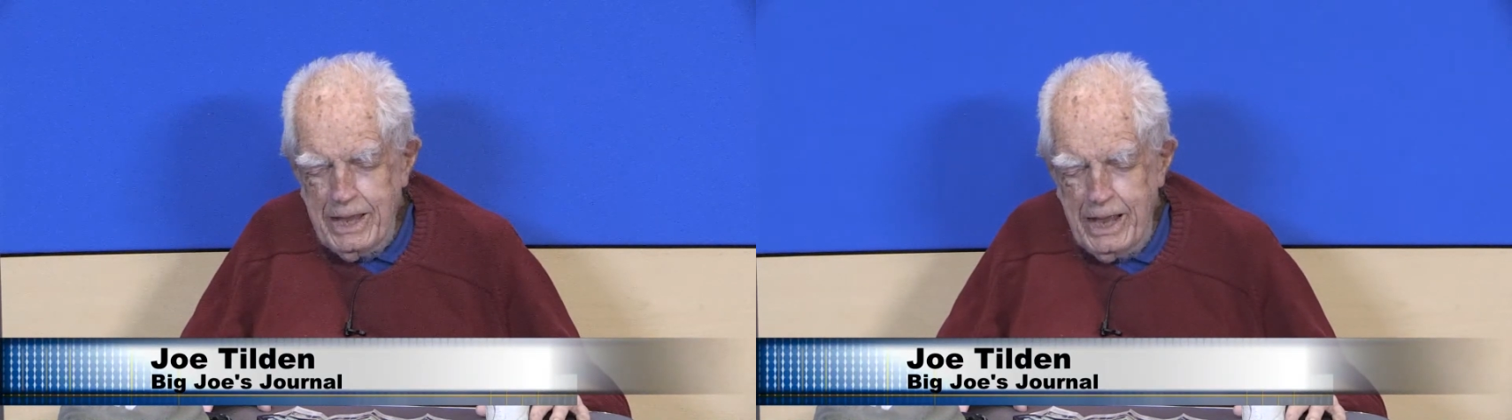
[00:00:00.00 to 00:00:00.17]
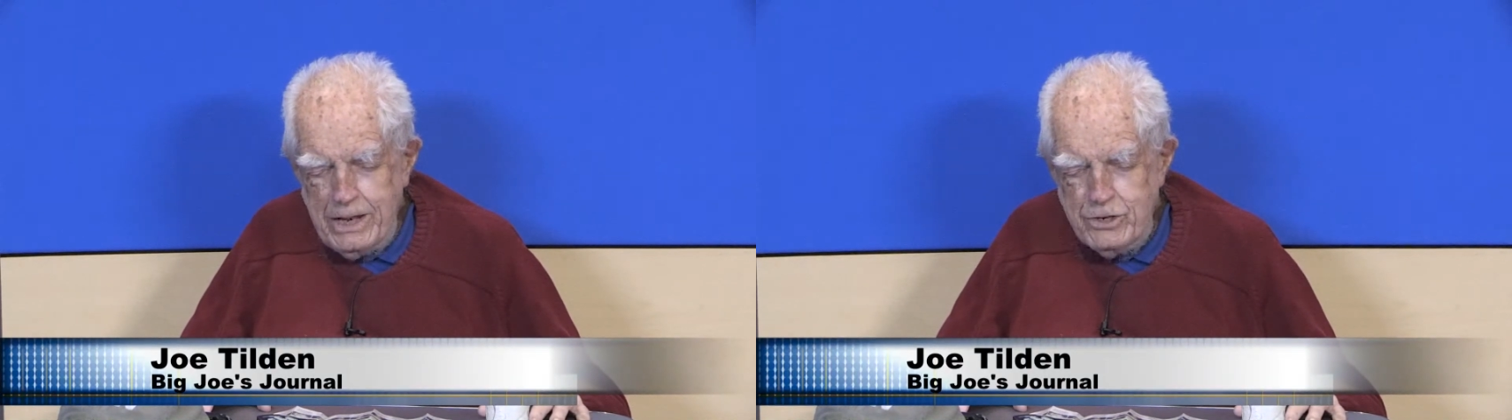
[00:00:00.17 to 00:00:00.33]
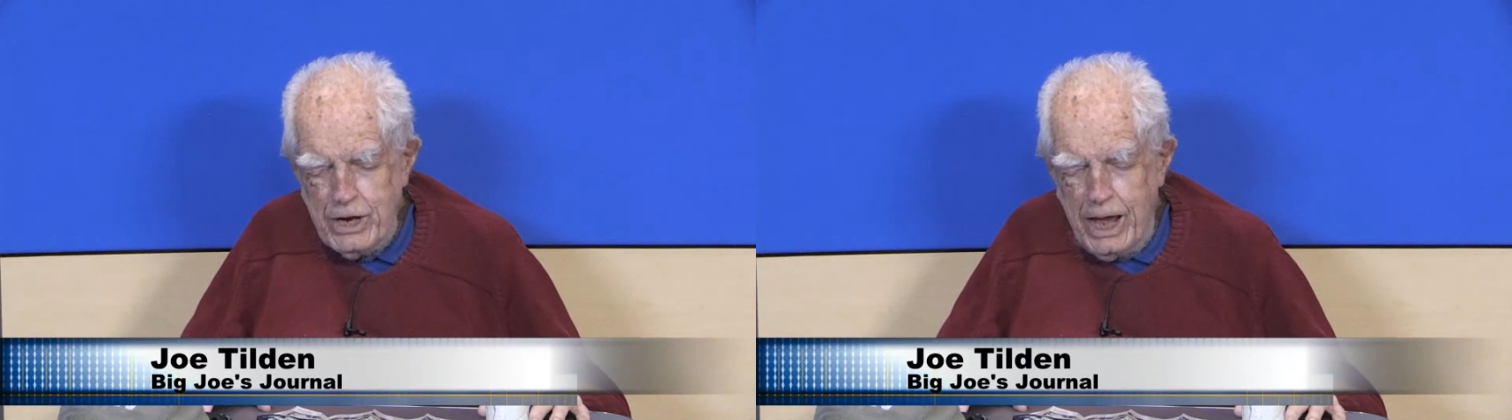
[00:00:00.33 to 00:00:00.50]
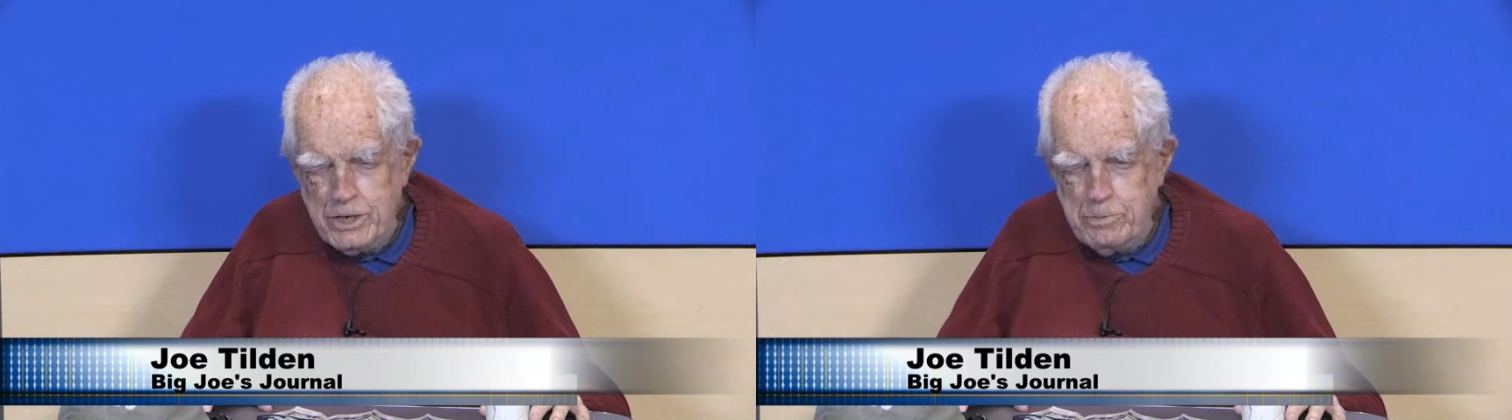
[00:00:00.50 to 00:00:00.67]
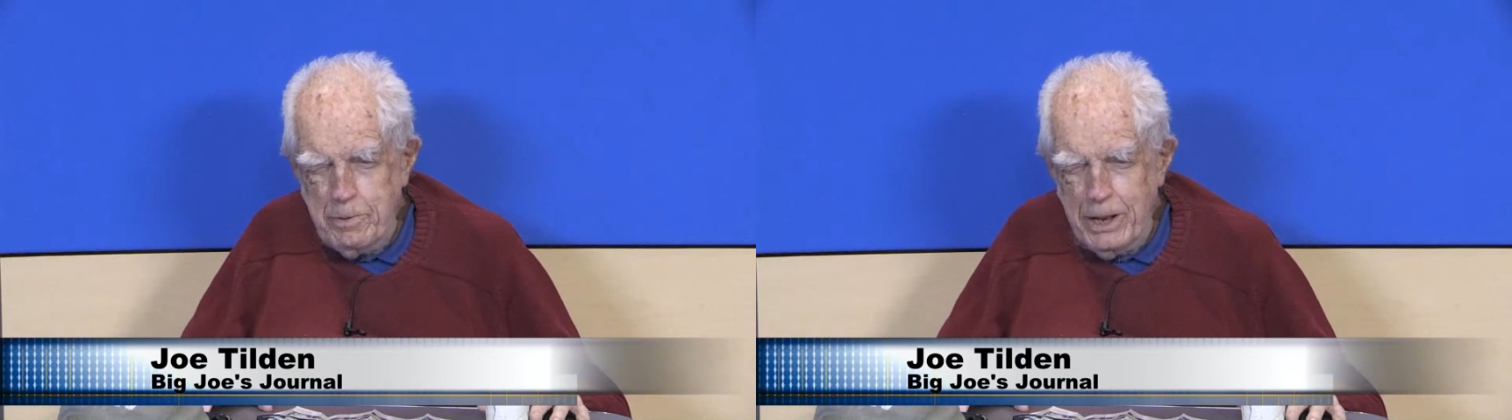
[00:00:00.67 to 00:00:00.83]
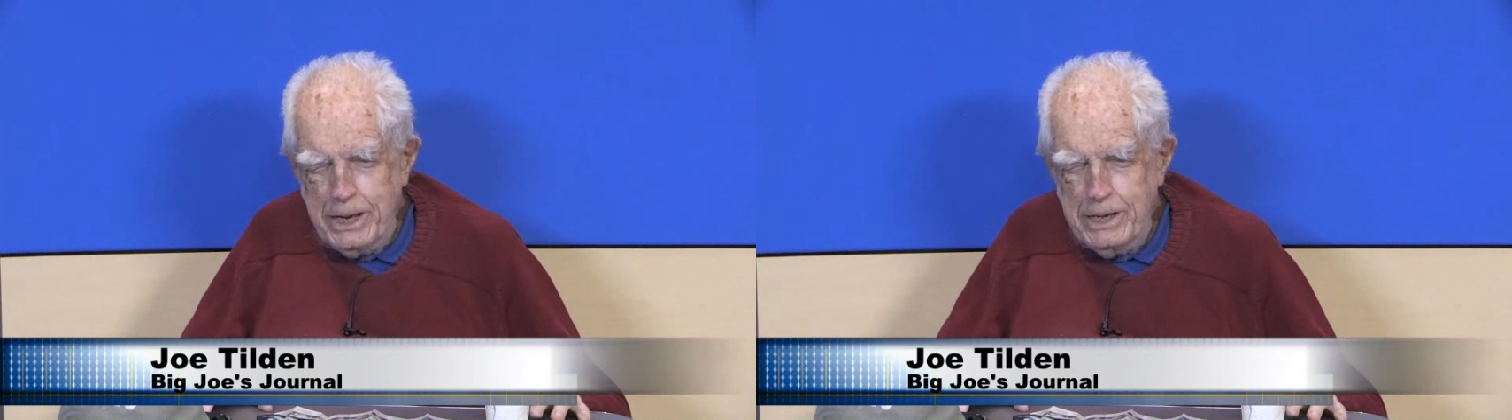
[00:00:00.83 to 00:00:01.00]
and shot his
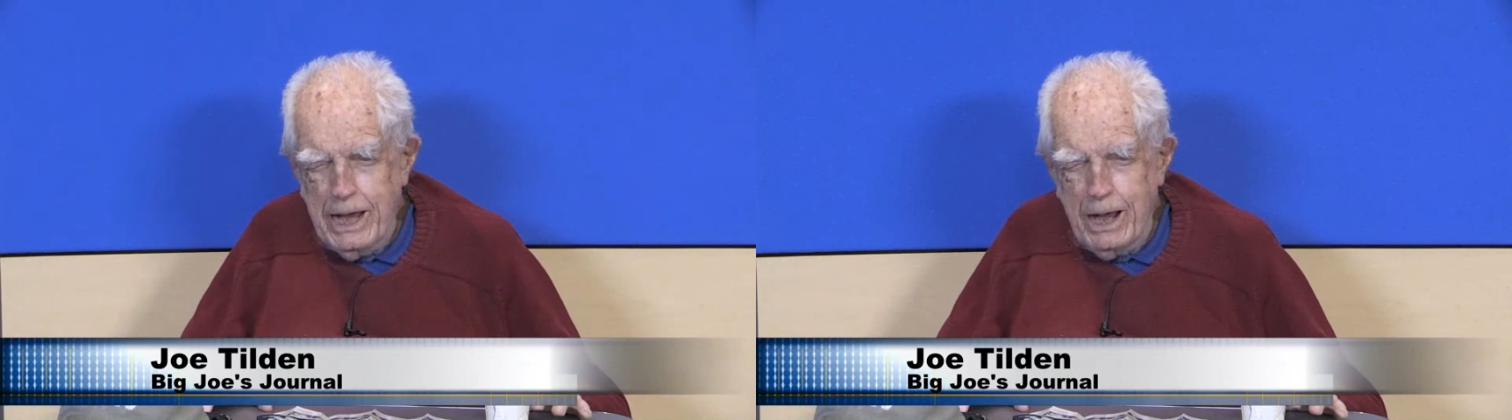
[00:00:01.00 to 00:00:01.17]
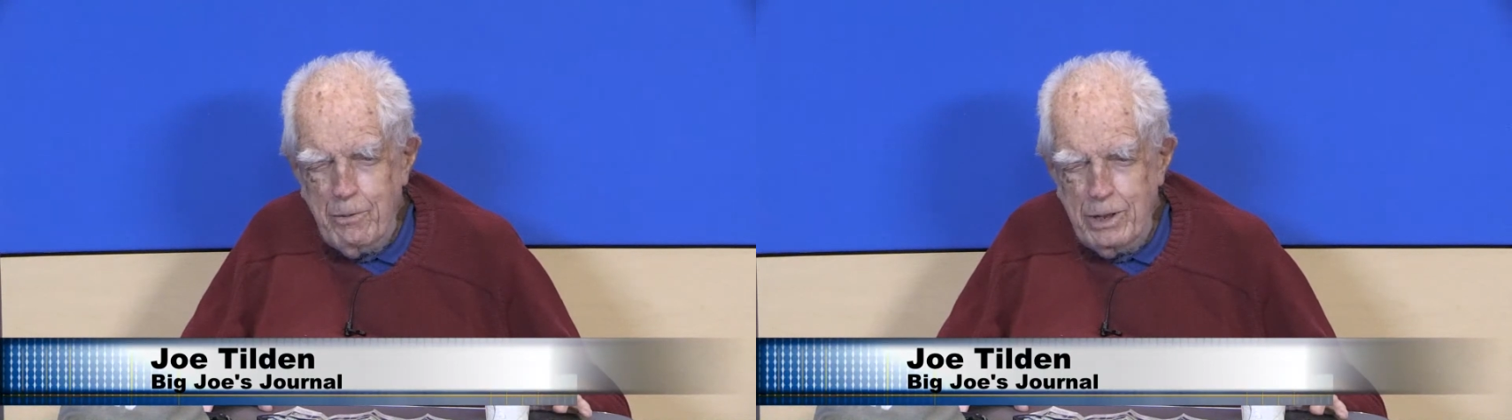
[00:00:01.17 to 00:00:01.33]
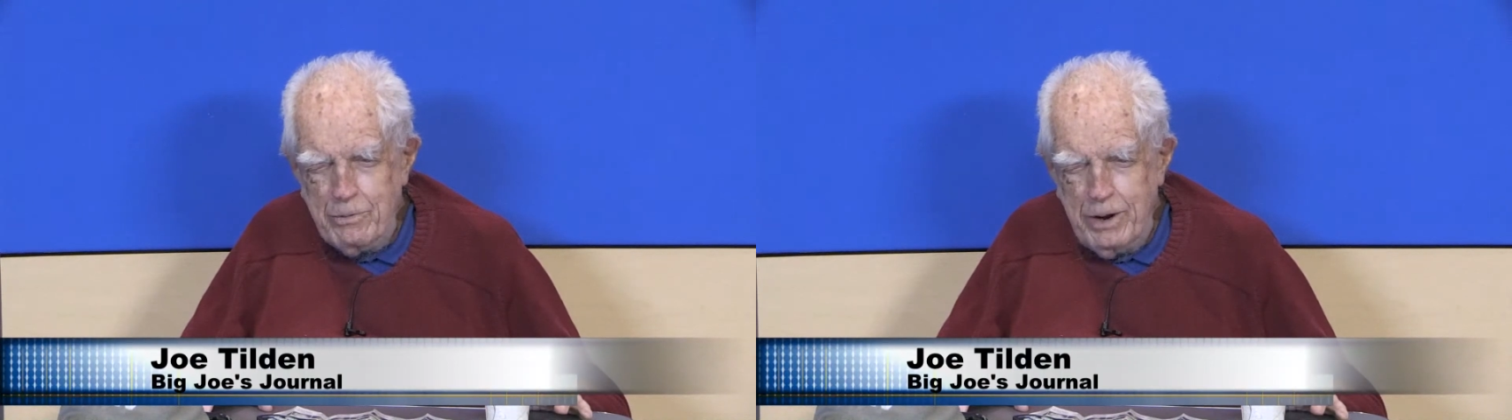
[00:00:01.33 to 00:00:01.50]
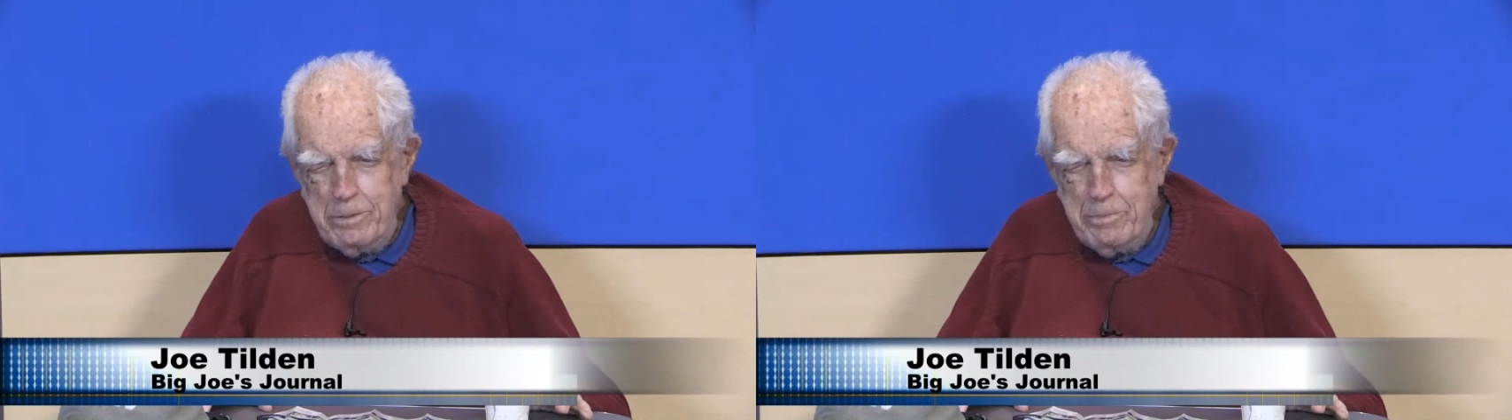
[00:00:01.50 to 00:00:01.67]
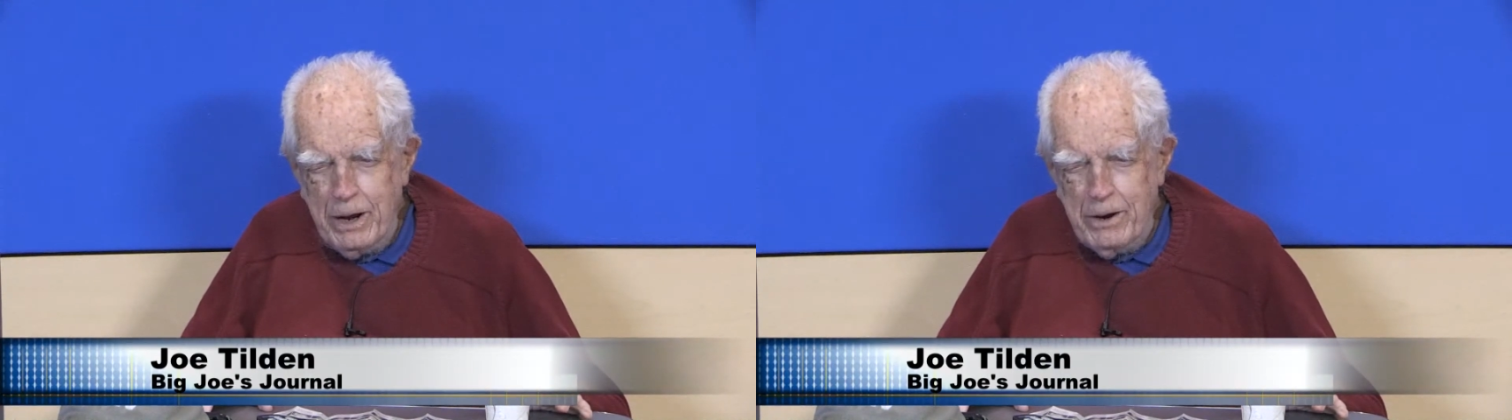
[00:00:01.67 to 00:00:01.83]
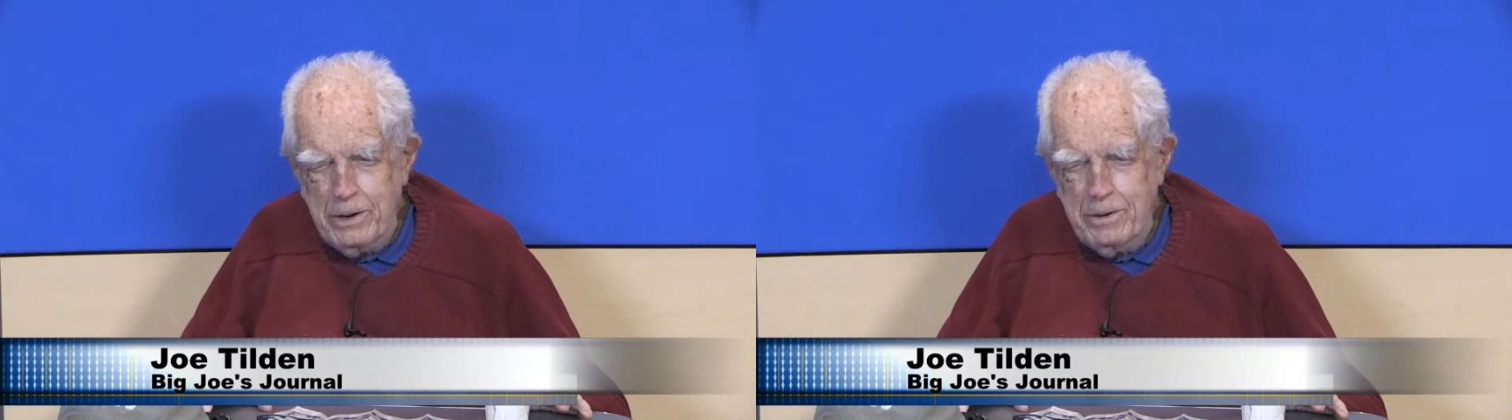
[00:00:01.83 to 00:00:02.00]
plane down. Well, the Red
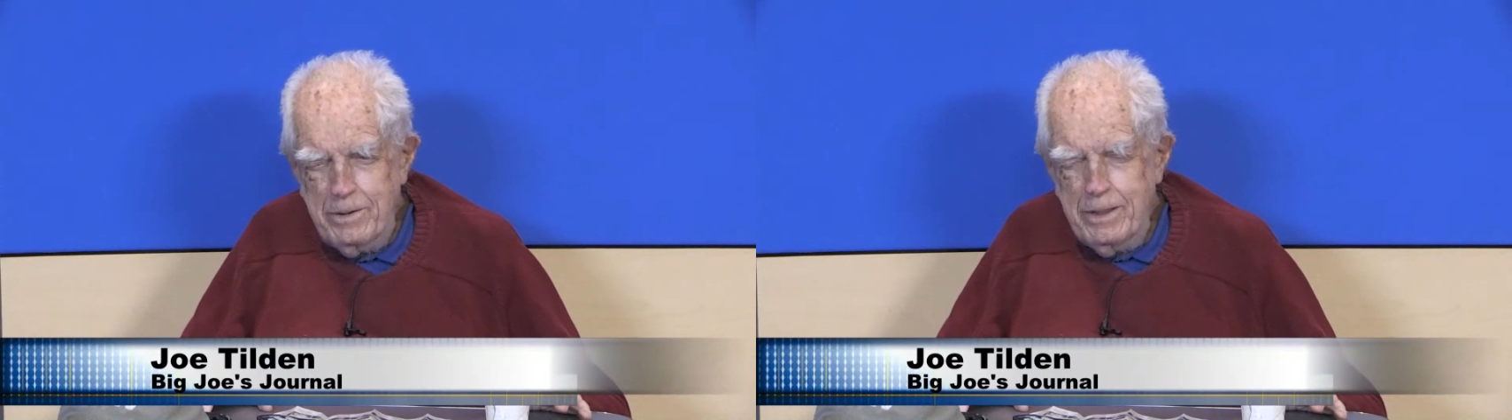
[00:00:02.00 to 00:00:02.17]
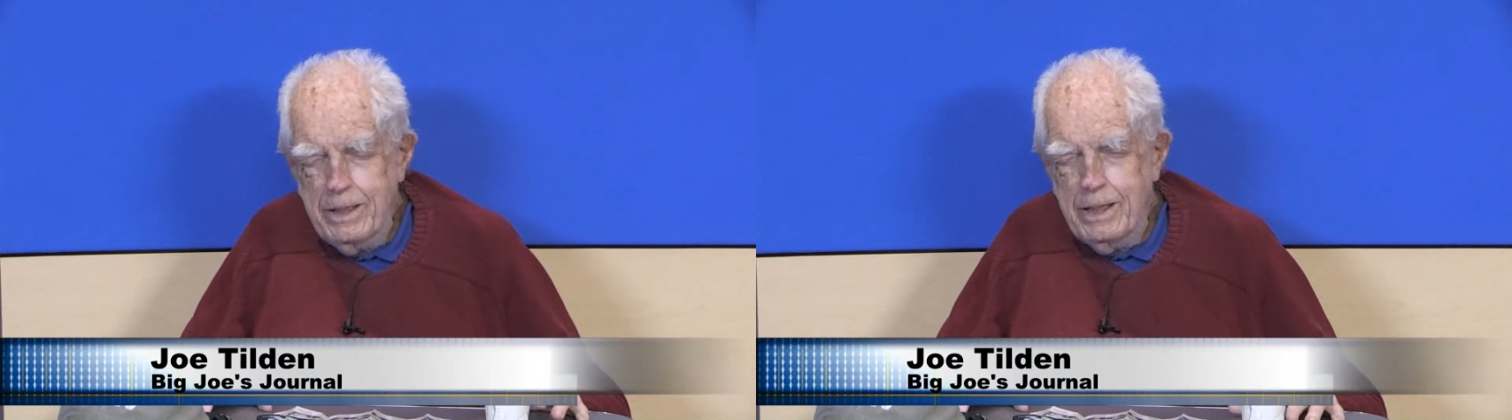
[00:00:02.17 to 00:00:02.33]
Baron,